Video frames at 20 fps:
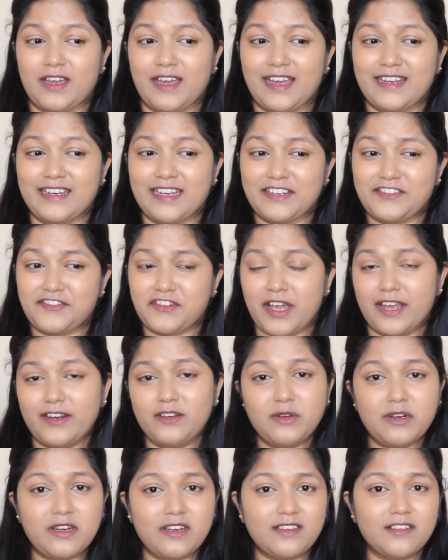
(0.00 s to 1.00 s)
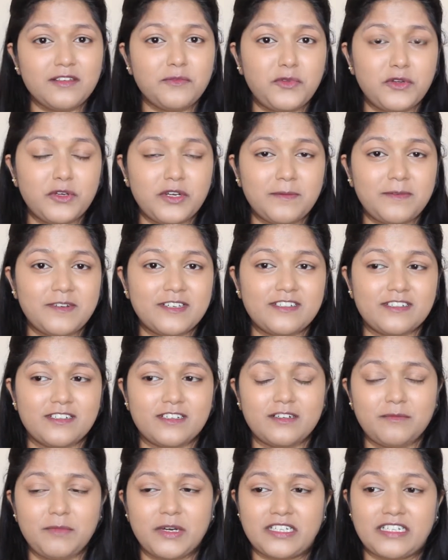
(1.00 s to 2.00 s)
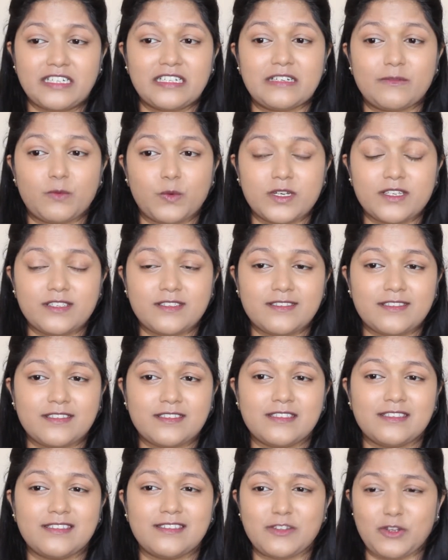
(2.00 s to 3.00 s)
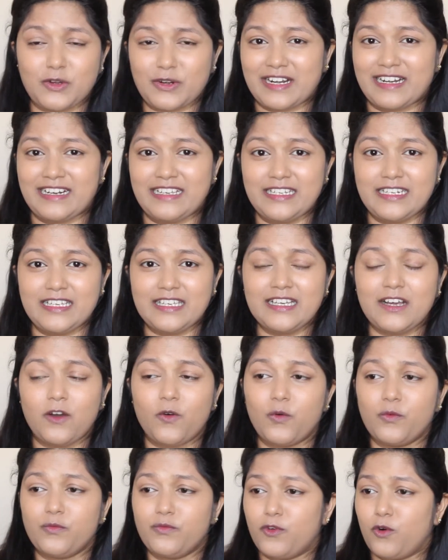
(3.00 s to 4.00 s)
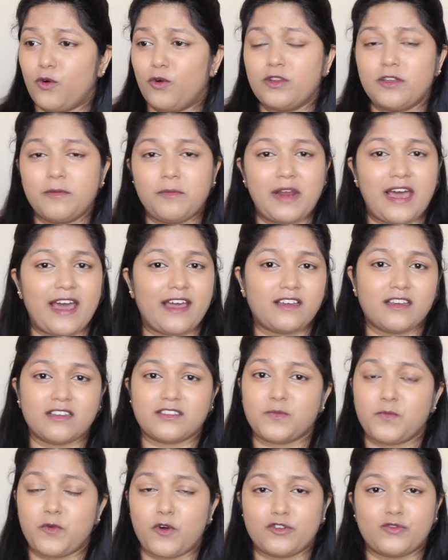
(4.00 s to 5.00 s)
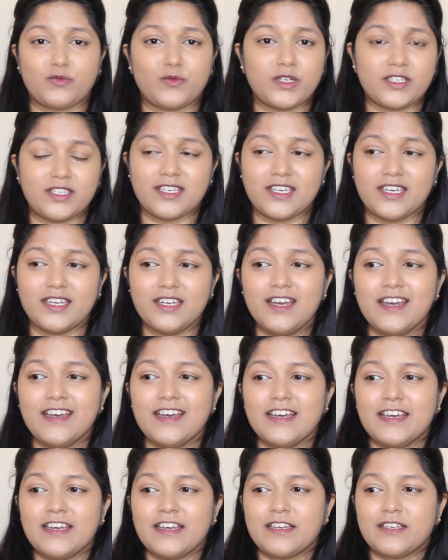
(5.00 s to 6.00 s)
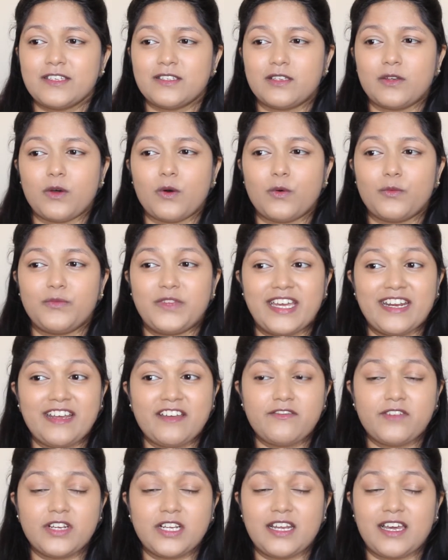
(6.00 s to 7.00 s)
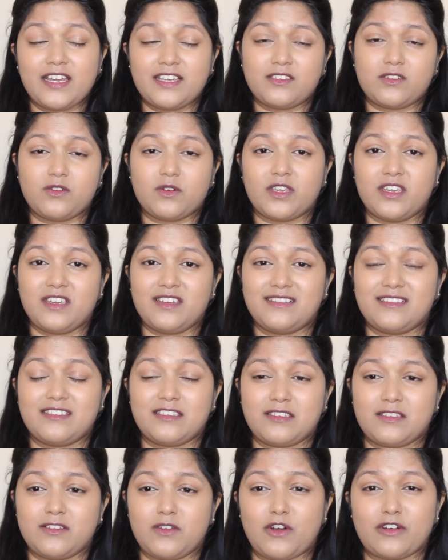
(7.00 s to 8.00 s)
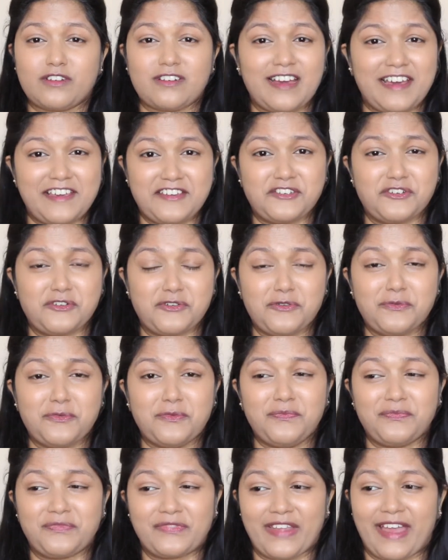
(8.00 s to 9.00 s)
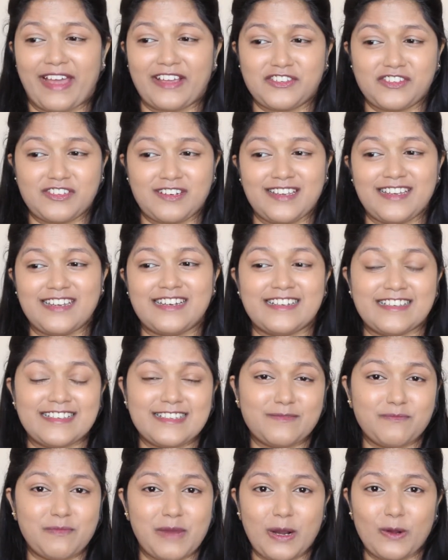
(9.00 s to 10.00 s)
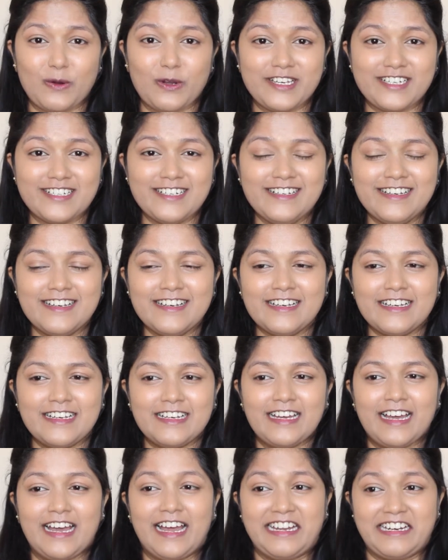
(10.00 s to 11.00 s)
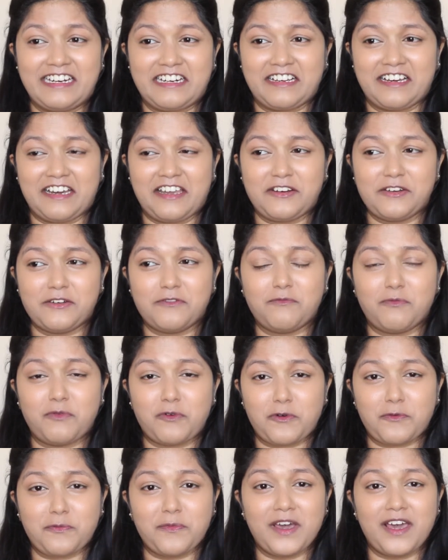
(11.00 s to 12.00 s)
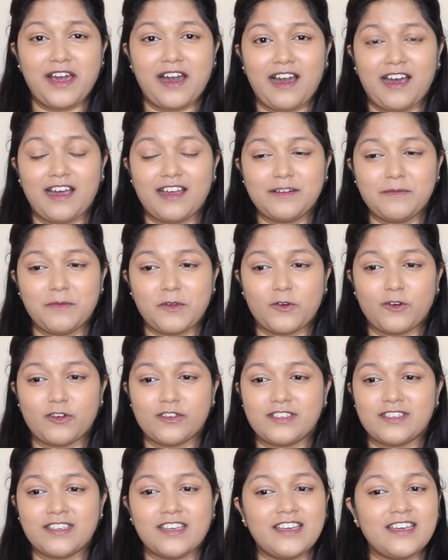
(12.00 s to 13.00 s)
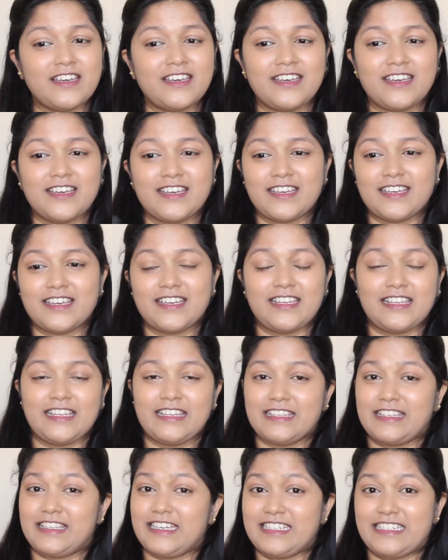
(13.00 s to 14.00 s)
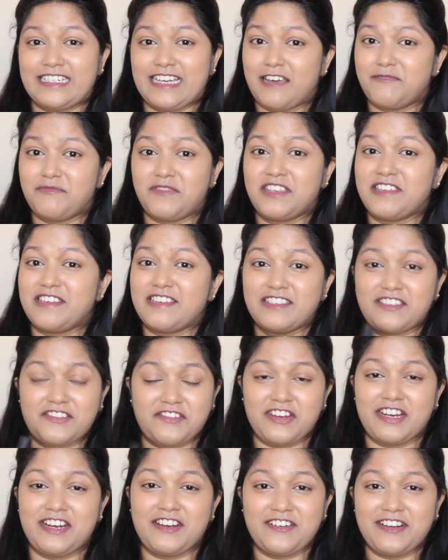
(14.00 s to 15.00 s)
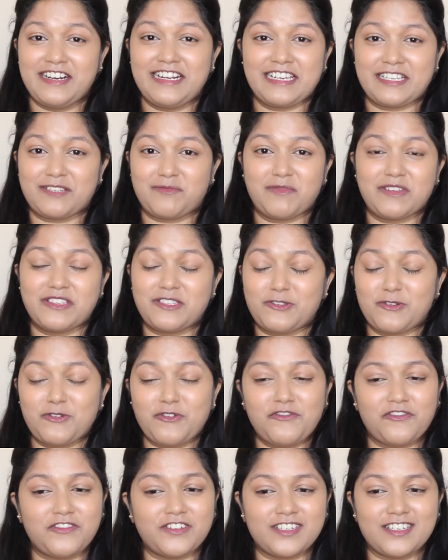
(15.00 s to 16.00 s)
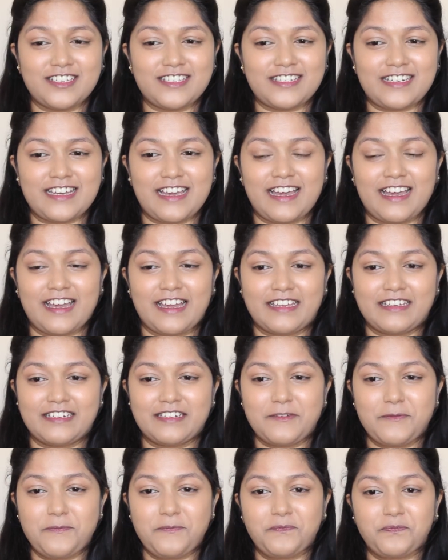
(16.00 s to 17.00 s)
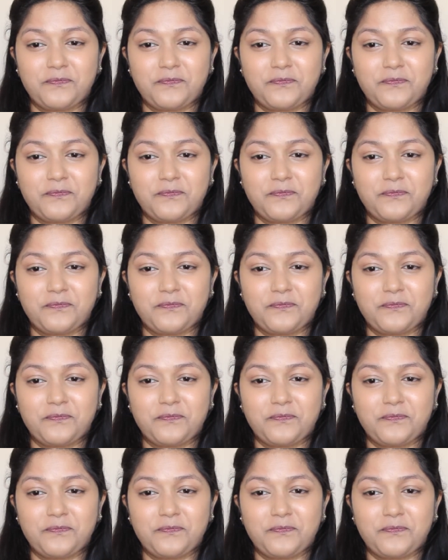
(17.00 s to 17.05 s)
and I tried to clean the beauty blender but it was not cleaning. All the black spots there. So then I realized, okay, it's not eyeshadow, actually it is molded, and it kind of broke my heart, because that damn thing is really expensive first, and